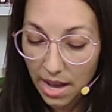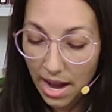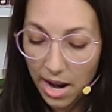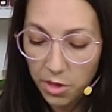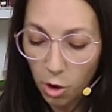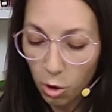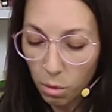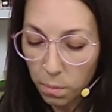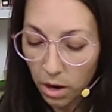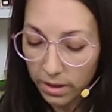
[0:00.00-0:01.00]
And the whole
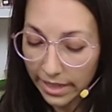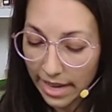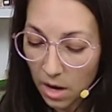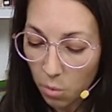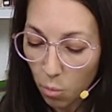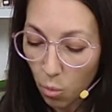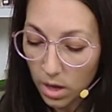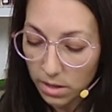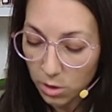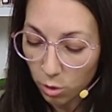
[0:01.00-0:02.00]
party at
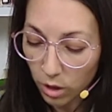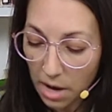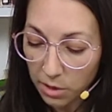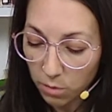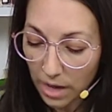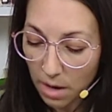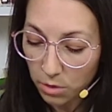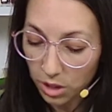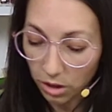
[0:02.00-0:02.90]
once crowded round her,